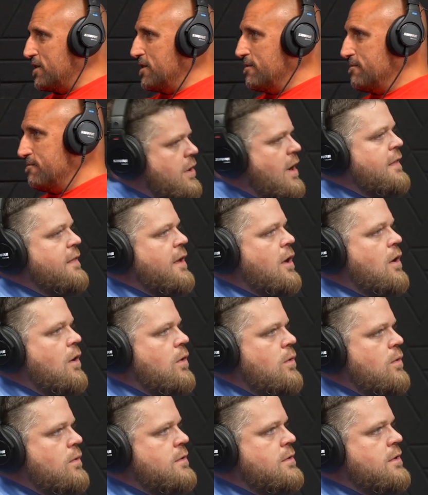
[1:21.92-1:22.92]
Sure. And the
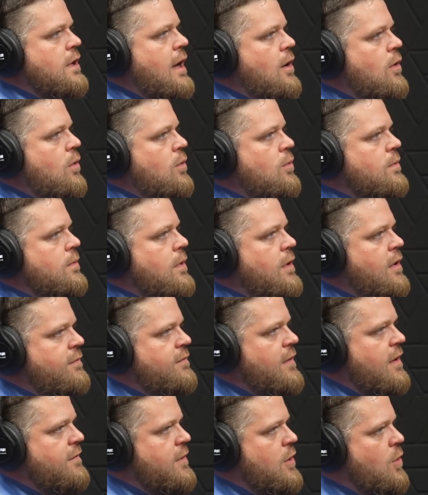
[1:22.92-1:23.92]
code now,
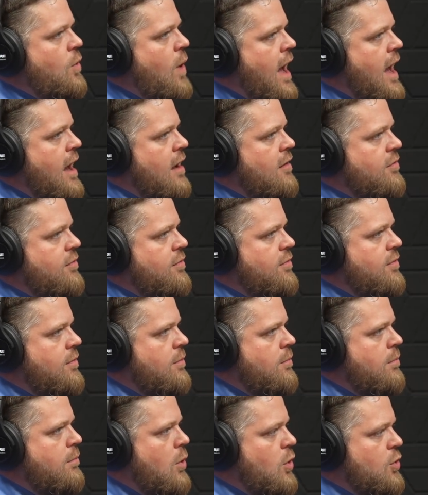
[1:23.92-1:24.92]
if you have
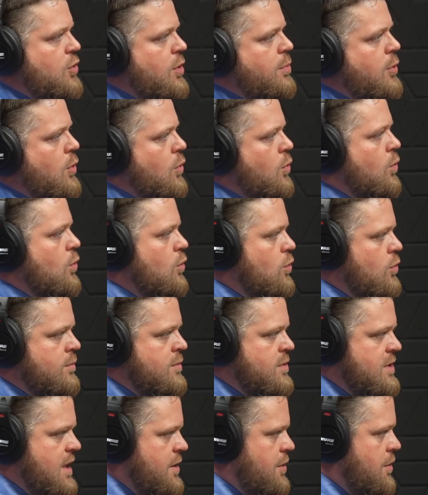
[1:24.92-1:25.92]
multiple
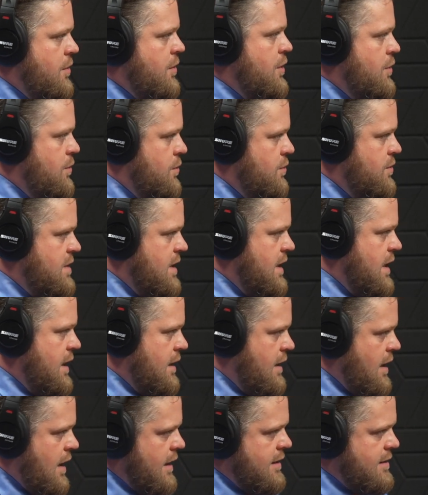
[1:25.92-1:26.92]
rooms that you're
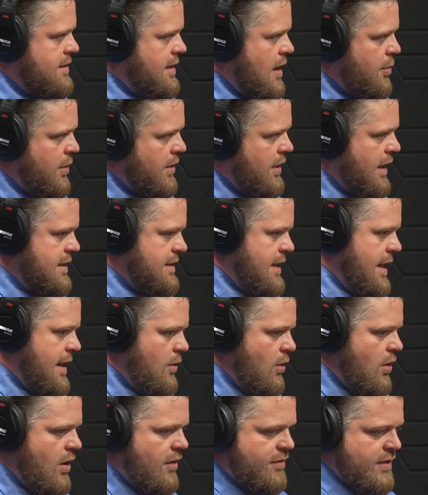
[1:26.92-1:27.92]
using kind of separate, like say an
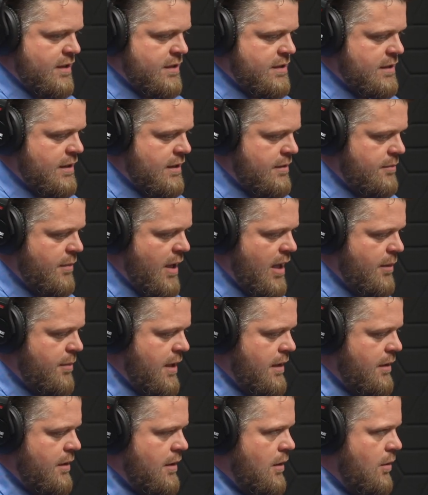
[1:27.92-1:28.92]
office and
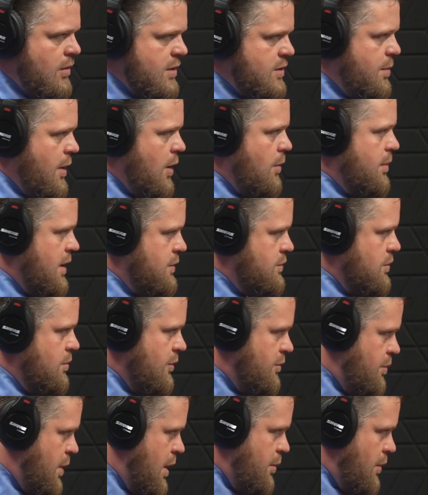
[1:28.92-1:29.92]
maybe, a spare bedroom
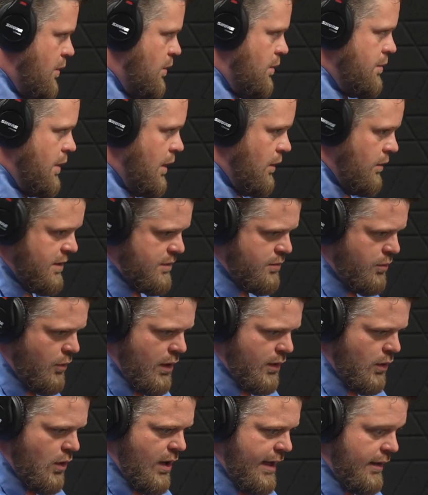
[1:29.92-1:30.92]
if people, because we're
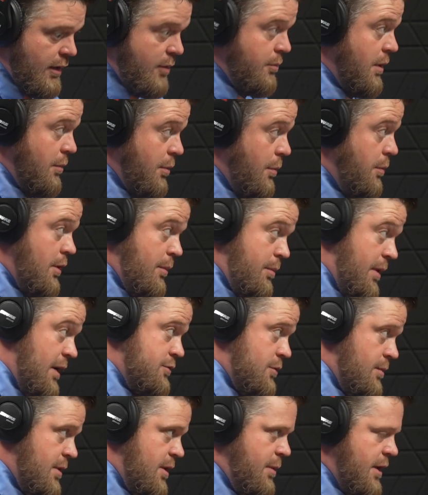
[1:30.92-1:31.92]
on Long Island, people put a
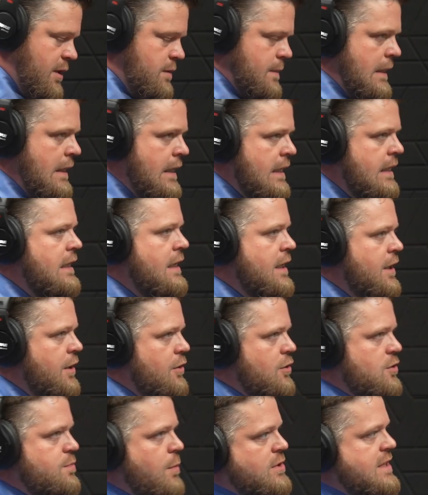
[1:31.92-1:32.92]
bedroom in the basement.
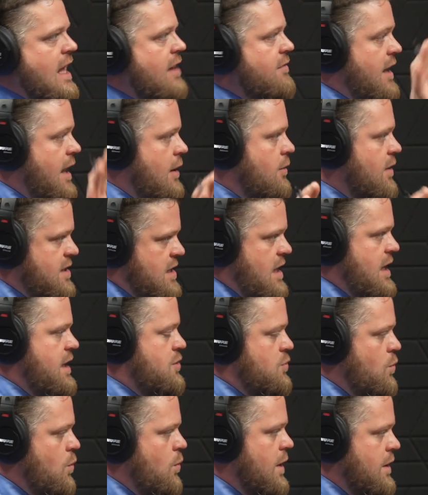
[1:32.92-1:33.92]
You're supposed to have an egress in
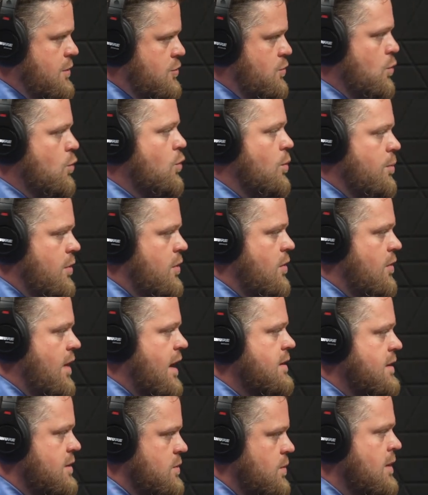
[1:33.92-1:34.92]
each room,
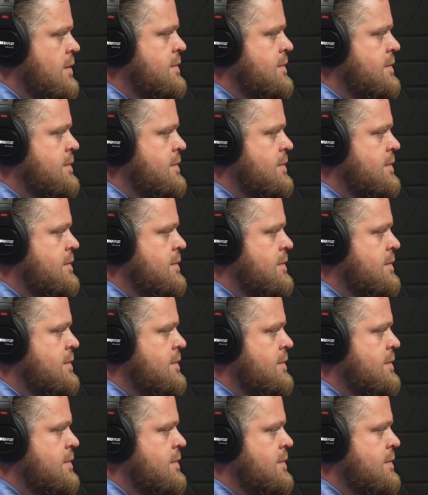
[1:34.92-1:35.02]
correct, as well?